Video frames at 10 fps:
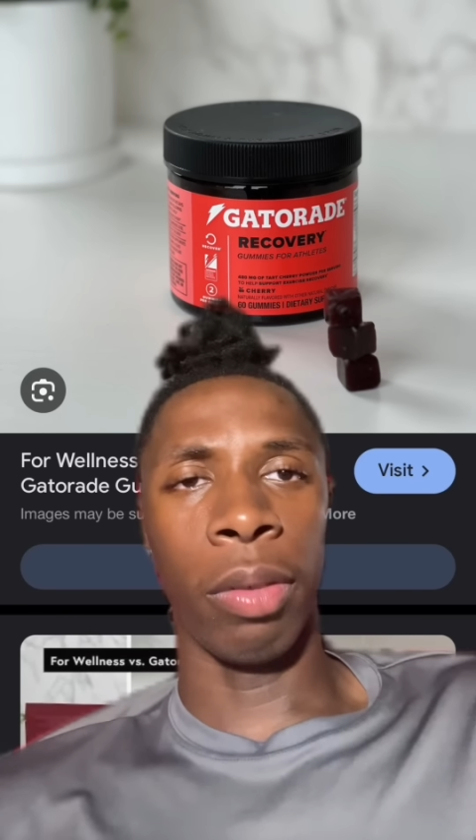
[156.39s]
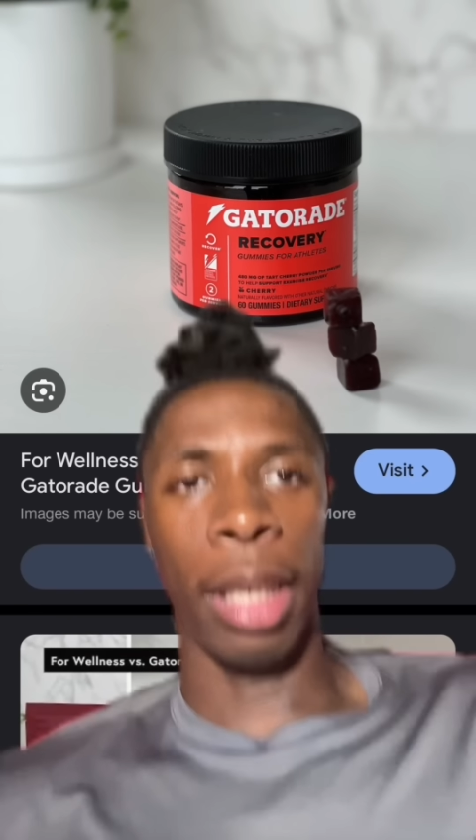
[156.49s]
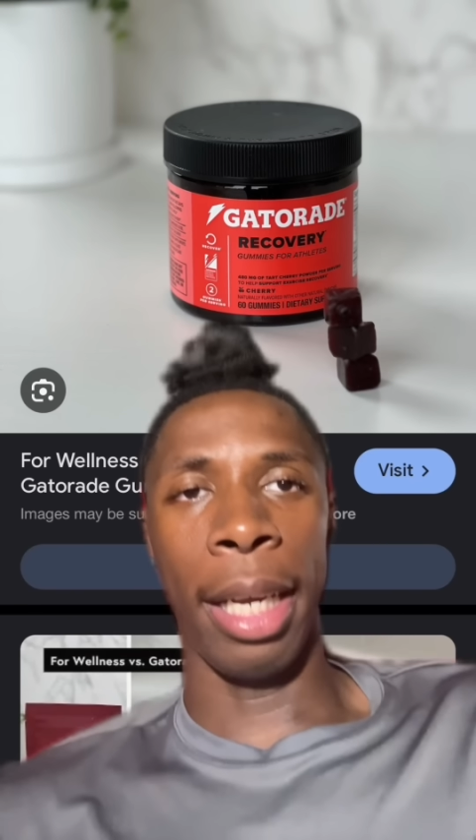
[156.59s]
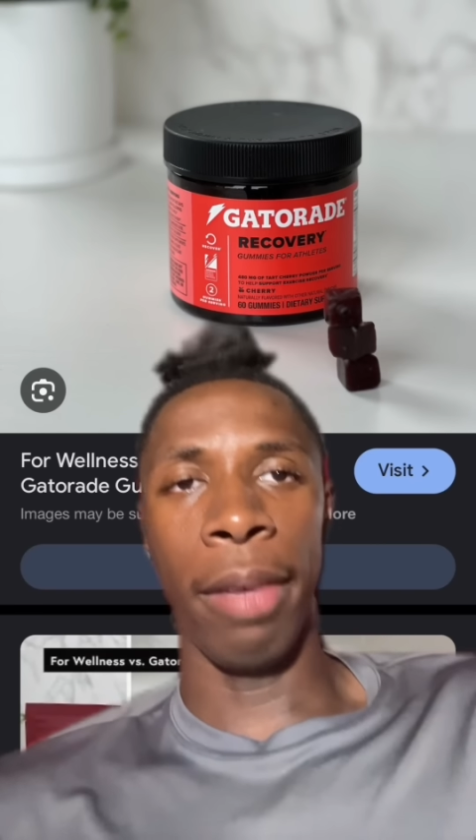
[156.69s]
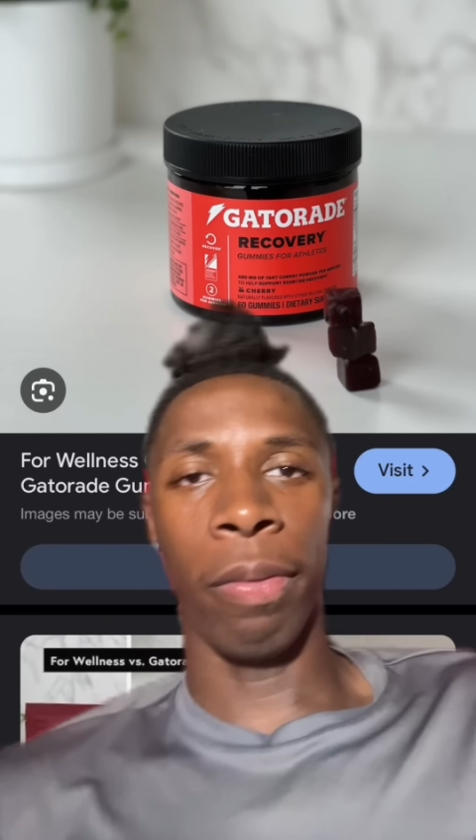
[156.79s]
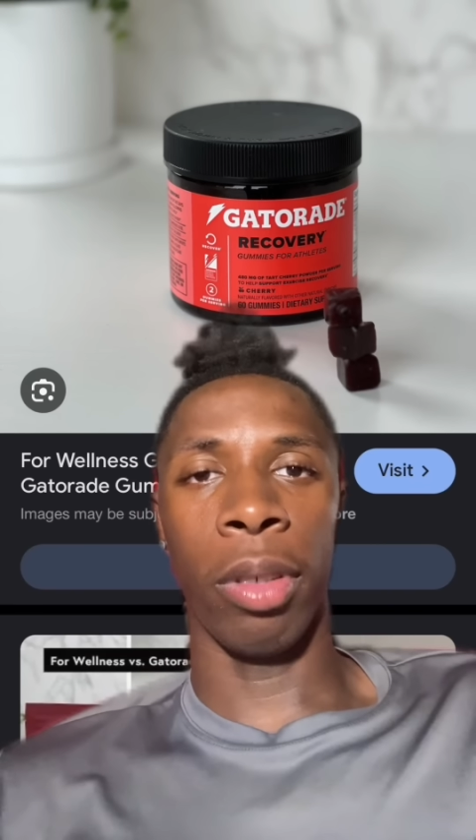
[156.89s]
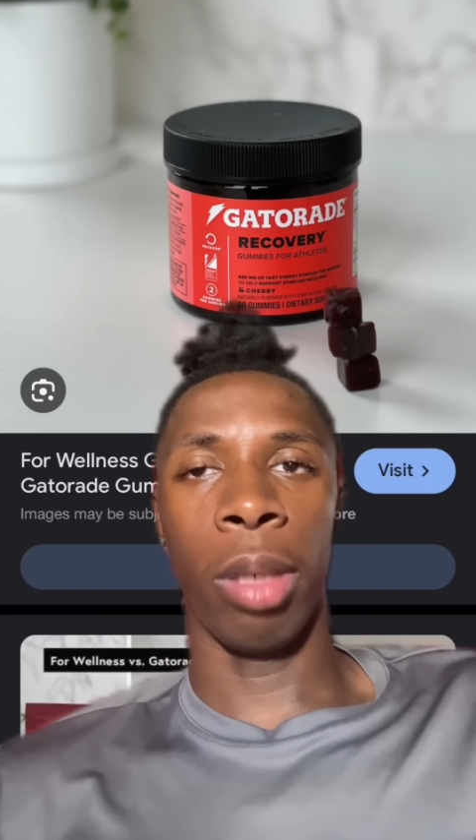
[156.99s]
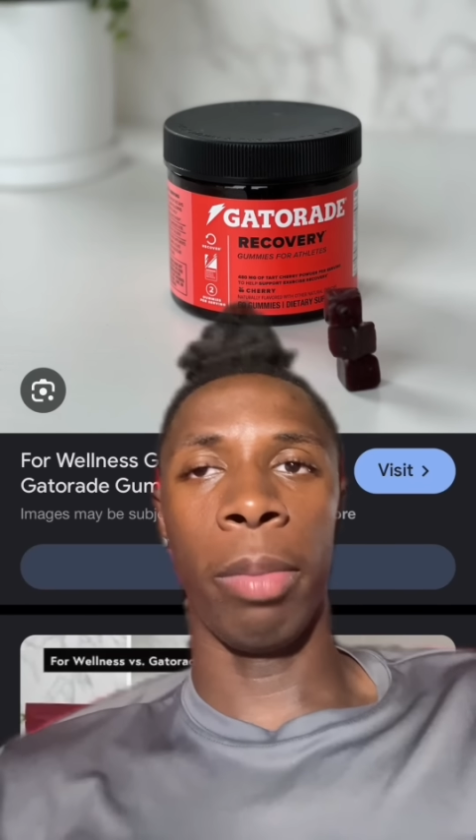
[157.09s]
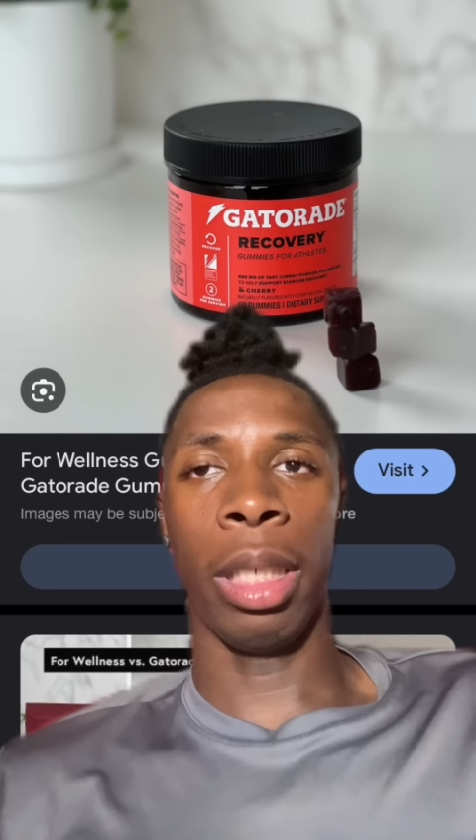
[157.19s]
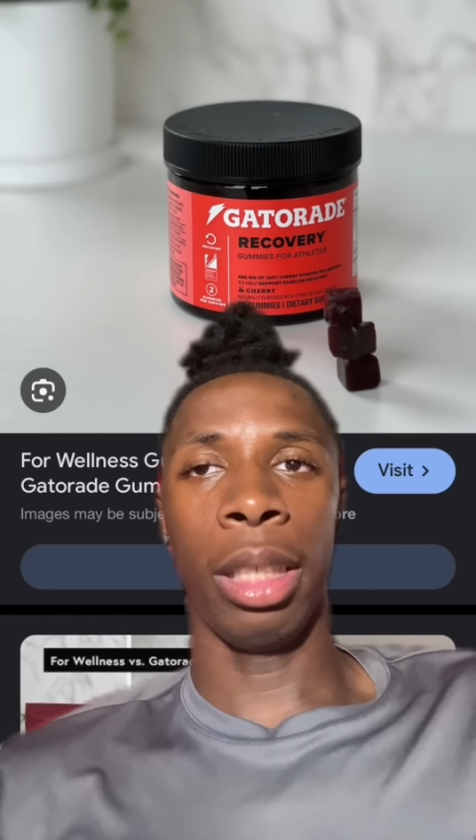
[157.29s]
came from
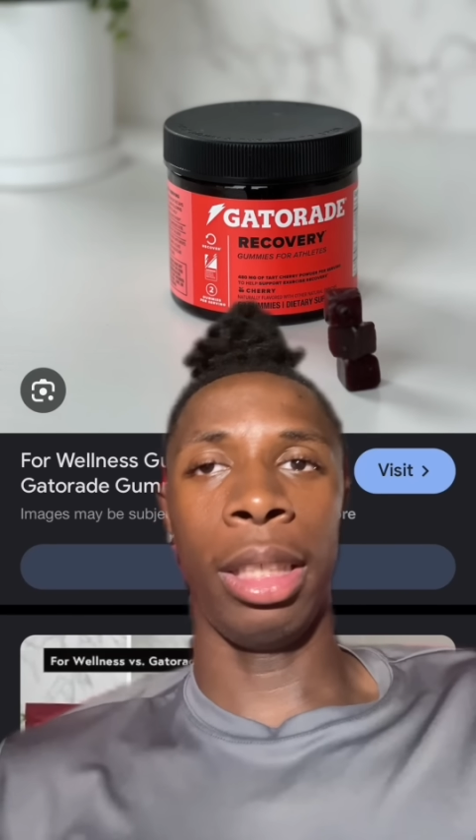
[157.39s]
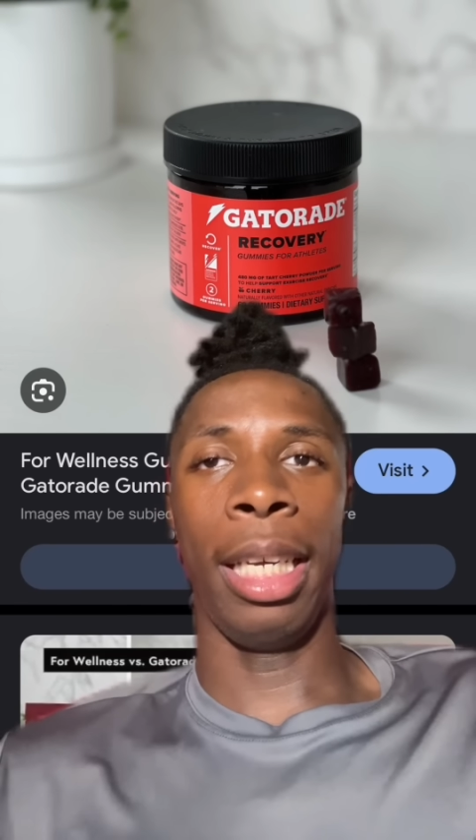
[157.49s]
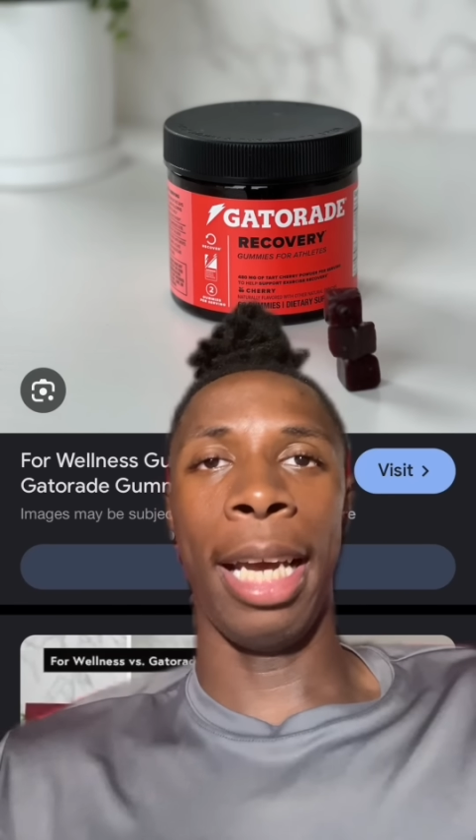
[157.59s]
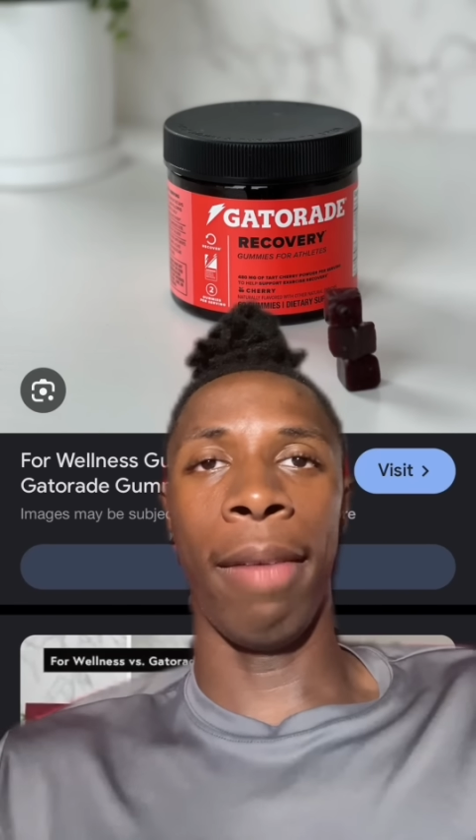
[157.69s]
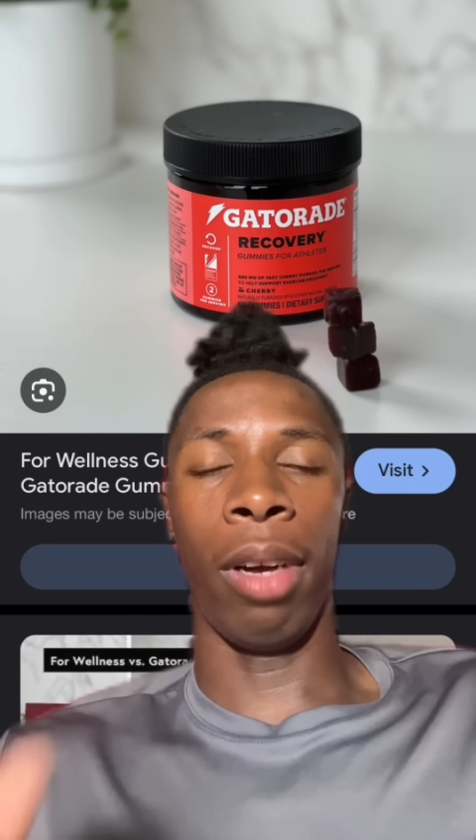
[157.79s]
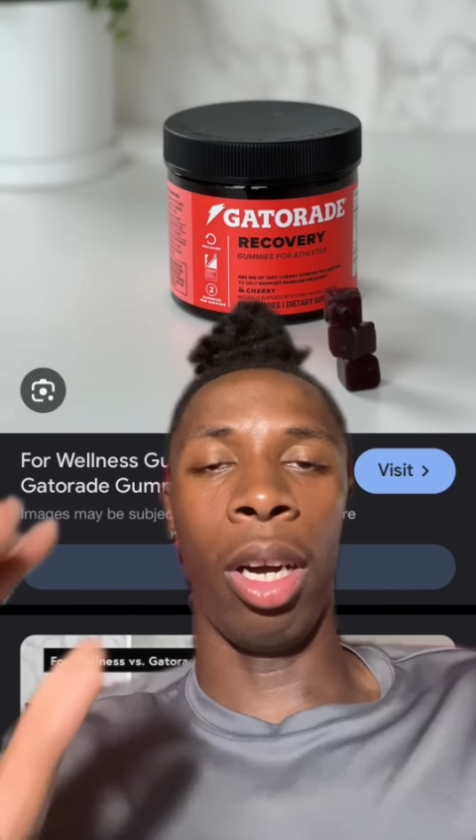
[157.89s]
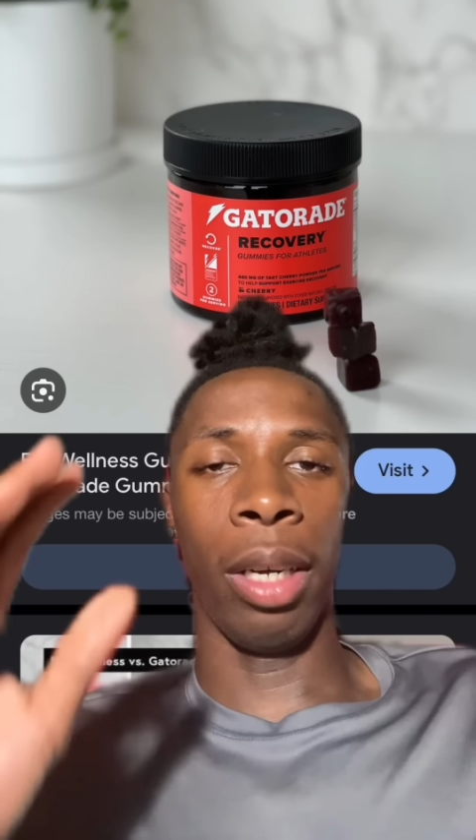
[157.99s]
because he have all